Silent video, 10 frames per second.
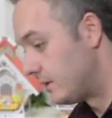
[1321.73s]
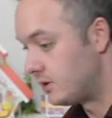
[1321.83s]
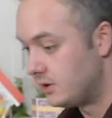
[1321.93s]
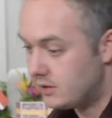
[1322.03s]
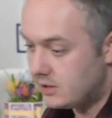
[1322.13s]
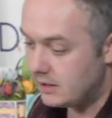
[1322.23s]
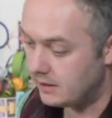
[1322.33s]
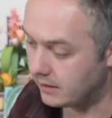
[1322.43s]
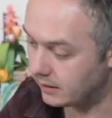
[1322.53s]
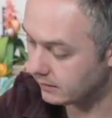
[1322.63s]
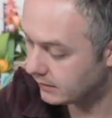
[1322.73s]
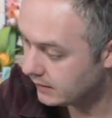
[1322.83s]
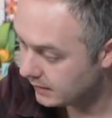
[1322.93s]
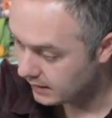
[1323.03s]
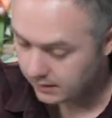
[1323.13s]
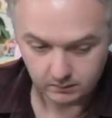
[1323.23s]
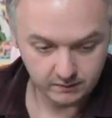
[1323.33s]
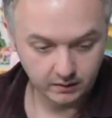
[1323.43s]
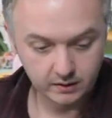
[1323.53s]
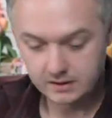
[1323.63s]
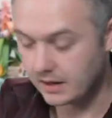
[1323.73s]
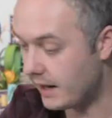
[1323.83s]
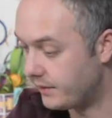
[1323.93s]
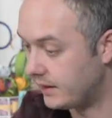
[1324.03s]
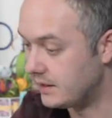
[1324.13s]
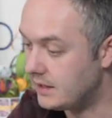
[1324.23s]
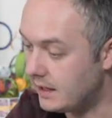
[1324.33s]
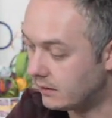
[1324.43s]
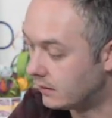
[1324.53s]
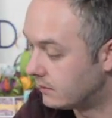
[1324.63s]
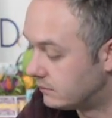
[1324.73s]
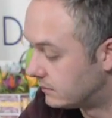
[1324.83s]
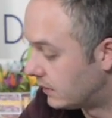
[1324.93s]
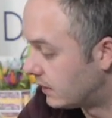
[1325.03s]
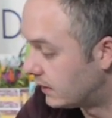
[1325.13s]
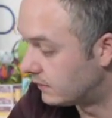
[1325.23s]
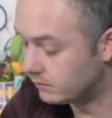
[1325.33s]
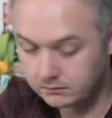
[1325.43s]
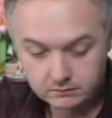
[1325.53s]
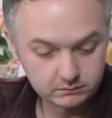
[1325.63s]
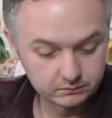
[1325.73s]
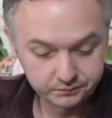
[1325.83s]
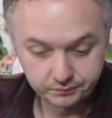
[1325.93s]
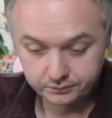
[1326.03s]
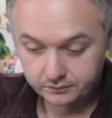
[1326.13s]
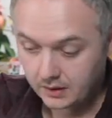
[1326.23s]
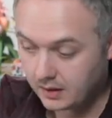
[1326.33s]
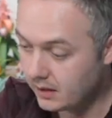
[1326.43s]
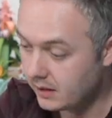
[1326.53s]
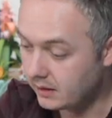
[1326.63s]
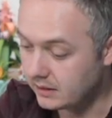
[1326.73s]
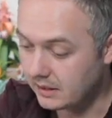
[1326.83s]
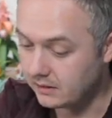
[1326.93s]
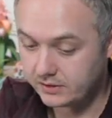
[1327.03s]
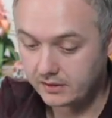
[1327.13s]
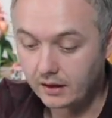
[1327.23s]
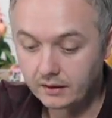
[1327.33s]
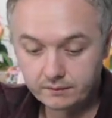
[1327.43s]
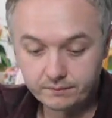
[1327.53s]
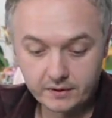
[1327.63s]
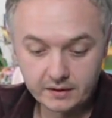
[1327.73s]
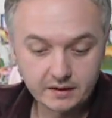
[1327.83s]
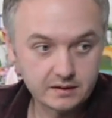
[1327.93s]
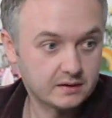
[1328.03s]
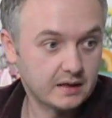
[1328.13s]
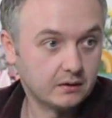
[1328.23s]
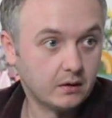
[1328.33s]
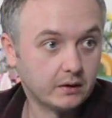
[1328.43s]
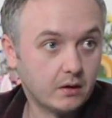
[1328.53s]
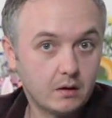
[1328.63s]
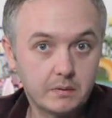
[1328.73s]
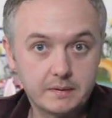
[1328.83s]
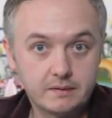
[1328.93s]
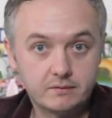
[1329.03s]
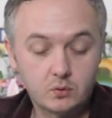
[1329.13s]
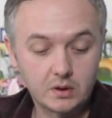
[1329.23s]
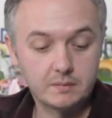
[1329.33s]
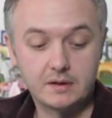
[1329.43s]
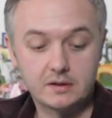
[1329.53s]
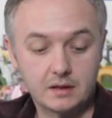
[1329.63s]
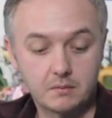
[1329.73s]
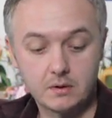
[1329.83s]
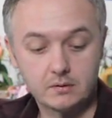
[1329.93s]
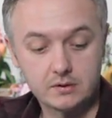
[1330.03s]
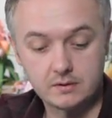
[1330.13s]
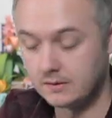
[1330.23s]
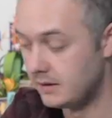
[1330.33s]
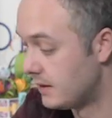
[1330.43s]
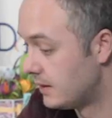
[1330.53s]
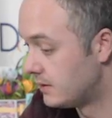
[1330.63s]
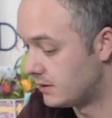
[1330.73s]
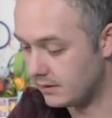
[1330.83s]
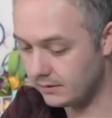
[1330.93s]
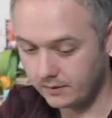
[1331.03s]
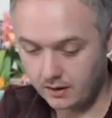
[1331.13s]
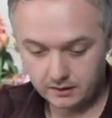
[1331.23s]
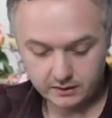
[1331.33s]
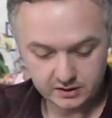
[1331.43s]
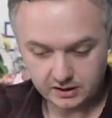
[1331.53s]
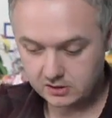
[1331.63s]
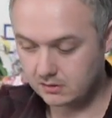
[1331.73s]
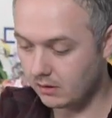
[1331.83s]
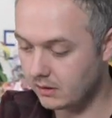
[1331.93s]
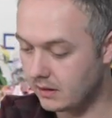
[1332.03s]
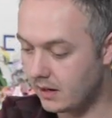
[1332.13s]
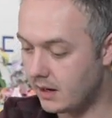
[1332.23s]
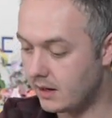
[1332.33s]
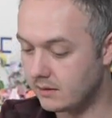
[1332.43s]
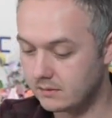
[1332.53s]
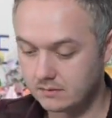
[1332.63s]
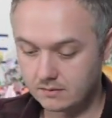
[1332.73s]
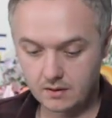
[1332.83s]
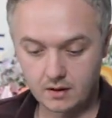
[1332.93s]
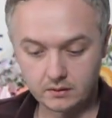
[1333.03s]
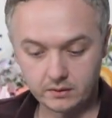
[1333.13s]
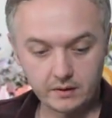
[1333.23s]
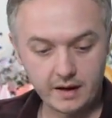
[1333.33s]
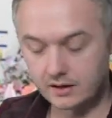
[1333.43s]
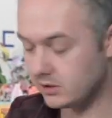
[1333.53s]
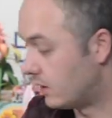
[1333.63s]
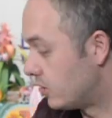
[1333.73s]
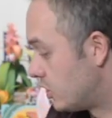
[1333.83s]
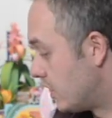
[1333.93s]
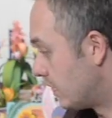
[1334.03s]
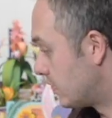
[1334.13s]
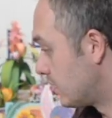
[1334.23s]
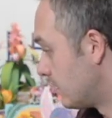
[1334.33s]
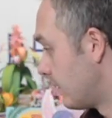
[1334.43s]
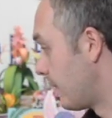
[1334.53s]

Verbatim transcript: As you see here, we've already got the container. Um, container's done, and that didn't take long at all, maybe twenty minutes at the most. So, all right, let's get started on our little eggs and our chicks.